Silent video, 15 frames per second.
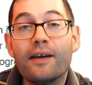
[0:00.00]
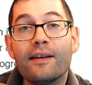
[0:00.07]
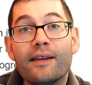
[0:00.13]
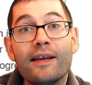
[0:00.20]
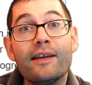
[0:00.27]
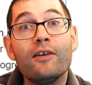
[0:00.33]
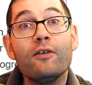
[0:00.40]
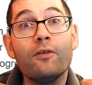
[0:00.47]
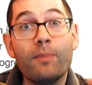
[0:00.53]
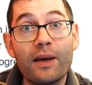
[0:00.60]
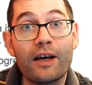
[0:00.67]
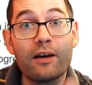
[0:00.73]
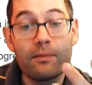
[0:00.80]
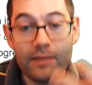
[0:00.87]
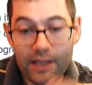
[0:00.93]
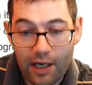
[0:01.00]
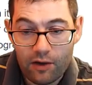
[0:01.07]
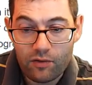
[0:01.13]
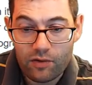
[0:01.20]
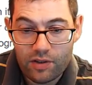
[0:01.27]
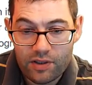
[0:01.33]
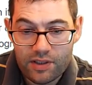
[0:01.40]
then you become the
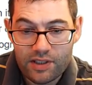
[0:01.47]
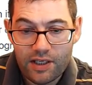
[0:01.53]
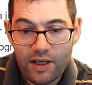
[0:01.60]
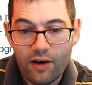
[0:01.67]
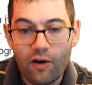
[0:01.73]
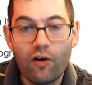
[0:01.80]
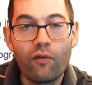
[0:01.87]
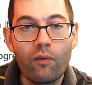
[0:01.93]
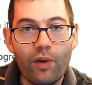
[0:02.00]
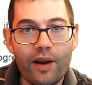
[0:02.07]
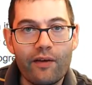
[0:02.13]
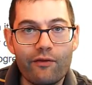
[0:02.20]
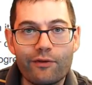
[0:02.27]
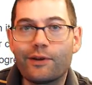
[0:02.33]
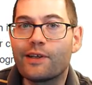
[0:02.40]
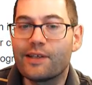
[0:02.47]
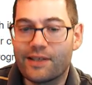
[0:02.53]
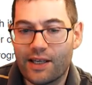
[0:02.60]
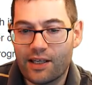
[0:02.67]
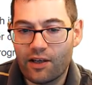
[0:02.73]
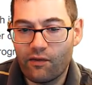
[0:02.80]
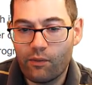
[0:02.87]
owners of whatever it is
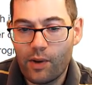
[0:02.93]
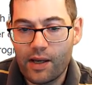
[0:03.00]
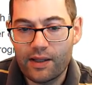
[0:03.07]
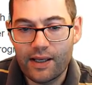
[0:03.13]
that you've won.